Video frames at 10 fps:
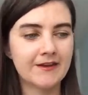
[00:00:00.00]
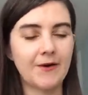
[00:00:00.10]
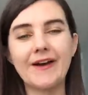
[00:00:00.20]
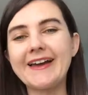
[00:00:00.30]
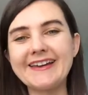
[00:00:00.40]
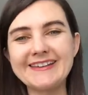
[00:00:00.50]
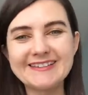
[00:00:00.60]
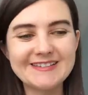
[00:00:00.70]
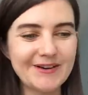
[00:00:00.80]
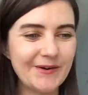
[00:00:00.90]
Okay,
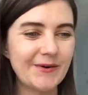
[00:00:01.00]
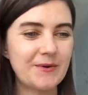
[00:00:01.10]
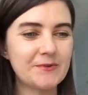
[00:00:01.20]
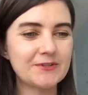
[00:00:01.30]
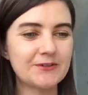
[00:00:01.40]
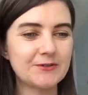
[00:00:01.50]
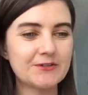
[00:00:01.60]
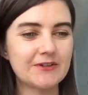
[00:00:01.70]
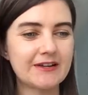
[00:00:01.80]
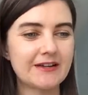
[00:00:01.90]
so I'm
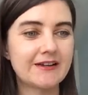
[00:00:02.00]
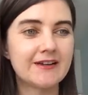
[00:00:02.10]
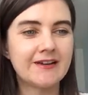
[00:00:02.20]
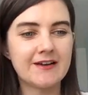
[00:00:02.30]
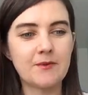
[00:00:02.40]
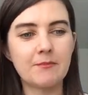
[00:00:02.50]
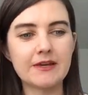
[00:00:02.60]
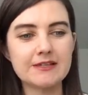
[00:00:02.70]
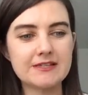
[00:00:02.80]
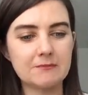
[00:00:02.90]
also gonna
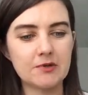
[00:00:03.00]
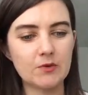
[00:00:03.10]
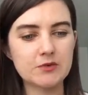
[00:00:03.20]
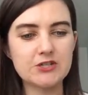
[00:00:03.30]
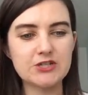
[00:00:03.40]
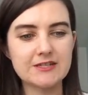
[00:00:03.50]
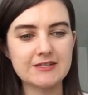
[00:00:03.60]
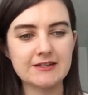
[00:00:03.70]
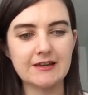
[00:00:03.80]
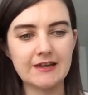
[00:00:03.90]
make some notes just
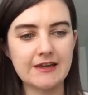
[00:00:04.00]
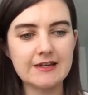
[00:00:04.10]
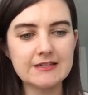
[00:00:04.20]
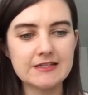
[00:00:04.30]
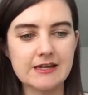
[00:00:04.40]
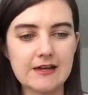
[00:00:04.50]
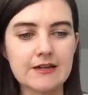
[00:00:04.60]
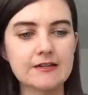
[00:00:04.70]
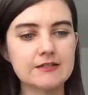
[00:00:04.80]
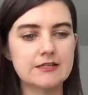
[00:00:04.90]
in case.
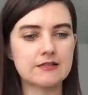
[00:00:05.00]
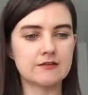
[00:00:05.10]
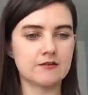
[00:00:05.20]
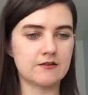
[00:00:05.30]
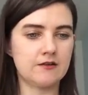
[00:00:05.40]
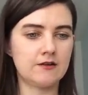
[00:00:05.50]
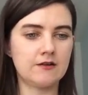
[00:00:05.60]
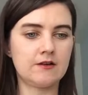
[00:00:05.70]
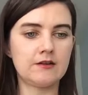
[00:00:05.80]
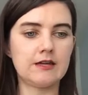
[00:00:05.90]
And
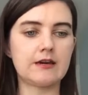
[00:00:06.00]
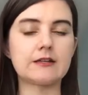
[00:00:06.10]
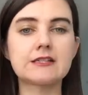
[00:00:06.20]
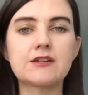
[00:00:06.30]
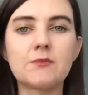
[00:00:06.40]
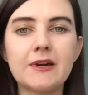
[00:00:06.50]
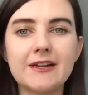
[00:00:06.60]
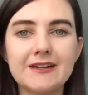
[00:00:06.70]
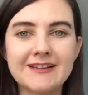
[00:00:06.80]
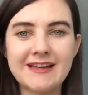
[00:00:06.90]
yeah, so I'm
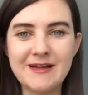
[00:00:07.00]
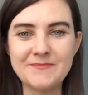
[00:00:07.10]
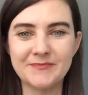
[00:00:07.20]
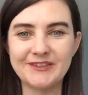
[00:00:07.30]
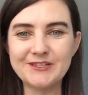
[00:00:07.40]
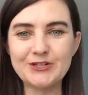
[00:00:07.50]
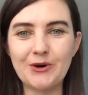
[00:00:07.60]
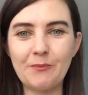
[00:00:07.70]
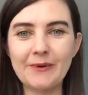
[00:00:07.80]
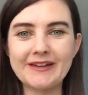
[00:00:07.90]
gonna
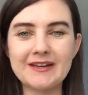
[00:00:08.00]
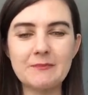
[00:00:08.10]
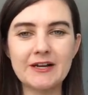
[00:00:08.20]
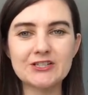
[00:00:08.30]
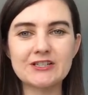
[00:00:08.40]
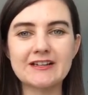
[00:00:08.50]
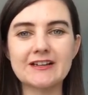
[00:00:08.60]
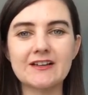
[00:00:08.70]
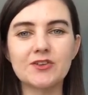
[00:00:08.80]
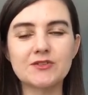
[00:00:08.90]
drop in. I'm actually
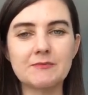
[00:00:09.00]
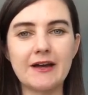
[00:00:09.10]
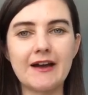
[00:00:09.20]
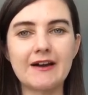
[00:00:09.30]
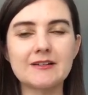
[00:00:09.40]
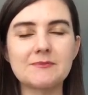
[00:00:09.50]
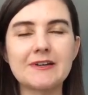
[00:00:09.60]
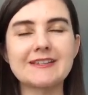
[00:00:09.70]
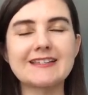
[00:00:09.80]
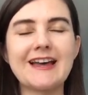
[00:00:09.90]
gonna close my eyes
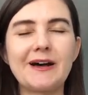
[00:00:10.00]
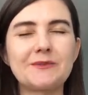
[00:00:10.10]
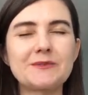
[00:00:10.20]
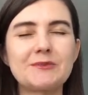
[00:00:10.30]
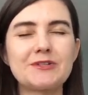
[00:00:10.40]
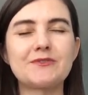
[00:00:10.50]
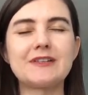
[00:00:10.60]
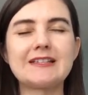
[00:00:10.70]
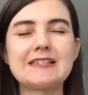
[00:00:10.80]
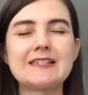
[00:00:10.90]
because it helps me to
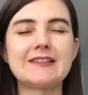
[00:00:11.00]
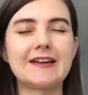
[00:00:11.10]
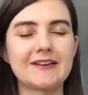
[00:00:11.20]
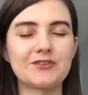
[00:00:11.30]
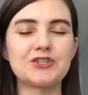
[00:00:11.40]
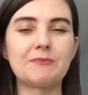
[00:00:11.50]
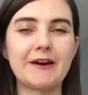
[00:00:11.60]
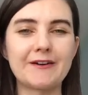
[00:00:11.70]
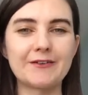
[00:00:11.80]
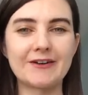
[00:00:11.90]
really see the energy
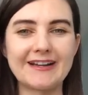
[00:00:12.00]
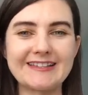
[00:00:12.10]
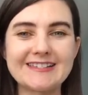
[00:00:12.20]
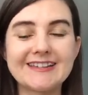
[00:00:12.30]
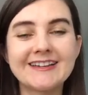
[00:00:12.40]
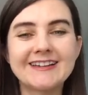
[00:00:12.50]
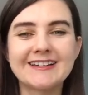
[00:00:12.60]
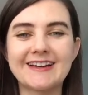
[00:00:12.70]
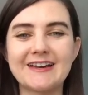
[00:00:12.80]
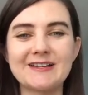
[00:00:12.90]
better and
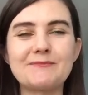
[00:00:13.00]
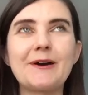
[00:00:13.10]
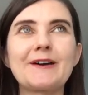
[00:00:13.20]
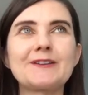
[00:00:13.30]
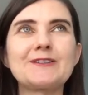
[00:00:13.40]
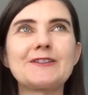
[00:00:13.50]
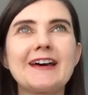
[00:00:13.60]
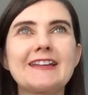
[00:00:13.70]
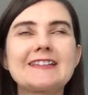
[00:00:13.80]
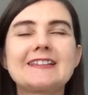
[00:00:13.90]
connect better to
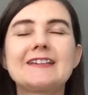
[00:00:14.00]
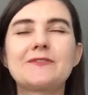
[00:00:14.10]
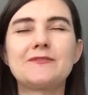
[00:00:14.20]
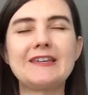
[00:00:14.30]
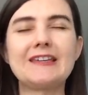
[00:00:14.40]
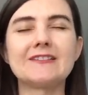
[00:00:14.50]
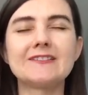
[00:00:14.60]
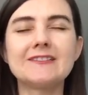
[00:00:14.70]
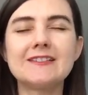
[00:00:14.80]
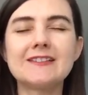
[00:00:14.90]
that
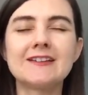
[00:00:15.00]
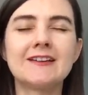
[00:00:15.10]
field.